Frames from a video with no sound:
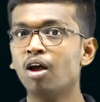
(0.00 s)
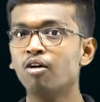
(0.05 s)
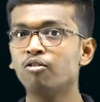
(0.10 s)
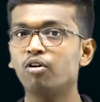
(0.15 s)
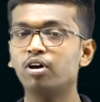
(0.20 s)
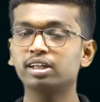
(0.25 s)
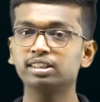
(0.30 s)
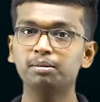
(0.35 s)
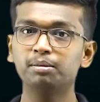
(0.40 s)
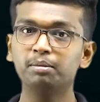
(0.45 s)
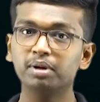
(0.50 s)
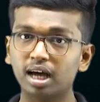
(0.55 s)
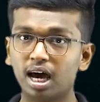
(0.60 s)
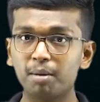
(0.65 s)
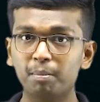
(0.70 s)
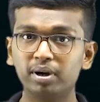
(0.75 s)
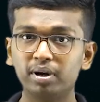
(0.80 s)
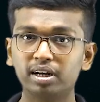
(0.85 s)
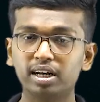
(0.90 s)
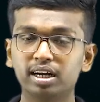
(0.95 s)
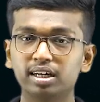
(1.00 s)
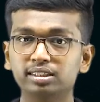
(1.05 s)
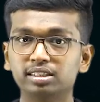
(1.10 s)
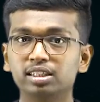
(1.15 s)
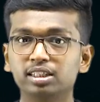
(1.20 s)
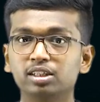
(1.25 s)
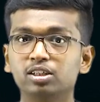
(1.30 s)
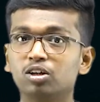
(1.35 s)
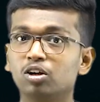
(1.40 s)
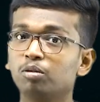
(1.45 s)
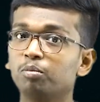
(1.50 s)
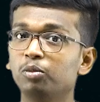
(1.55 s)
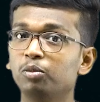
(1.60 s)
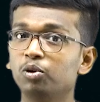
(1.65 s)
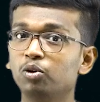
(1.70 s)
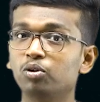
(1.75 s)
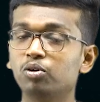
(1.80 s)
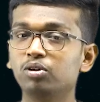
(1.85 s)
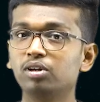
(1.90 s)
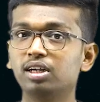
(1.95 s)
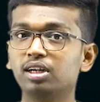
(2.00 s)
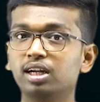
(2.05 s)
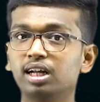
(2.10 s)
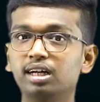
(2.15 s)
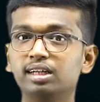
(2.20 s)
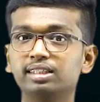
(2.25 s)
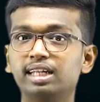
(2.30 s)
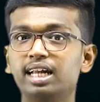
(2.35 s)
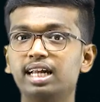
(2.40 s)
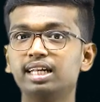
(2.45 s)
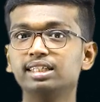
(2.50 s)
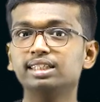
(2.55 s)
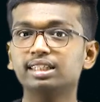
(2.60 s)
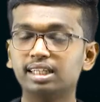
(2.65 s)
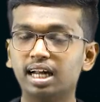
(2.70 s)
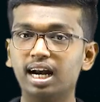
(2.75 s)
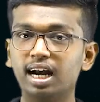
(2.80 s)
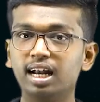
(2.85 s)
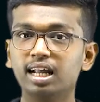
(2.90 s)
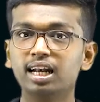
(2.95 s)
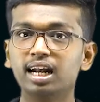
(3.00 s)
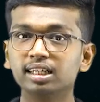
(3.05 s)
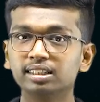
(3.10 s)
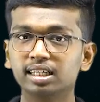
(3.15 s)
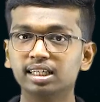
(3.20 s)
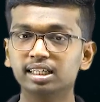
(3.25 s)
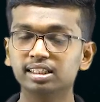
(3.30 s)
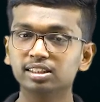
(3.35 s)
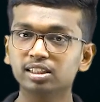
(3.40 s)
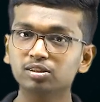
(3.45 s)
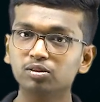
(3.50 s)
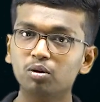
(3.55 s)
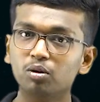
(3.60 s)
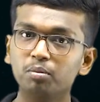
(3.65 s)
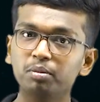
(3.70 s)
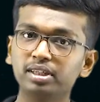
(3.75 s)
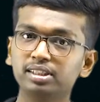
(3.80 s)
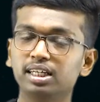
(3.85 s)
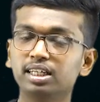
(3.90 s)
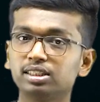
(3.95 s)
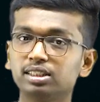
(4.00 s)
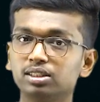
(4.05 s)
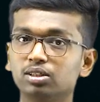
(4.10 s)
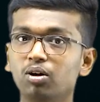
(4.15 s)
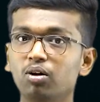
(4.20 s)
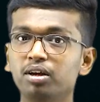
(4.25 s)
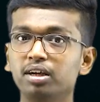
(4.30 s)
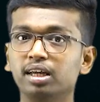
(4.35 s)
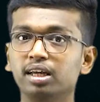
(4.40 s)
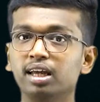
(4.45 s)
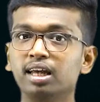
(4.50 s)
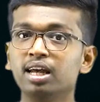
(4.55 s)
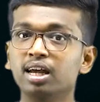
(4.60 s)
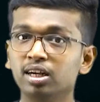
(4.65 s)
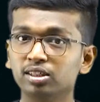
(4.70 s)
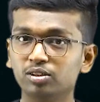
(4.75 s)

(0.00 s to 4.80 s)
For example, carpal tunnel syndrome, you could learn there is a tunnel and there is so many things going.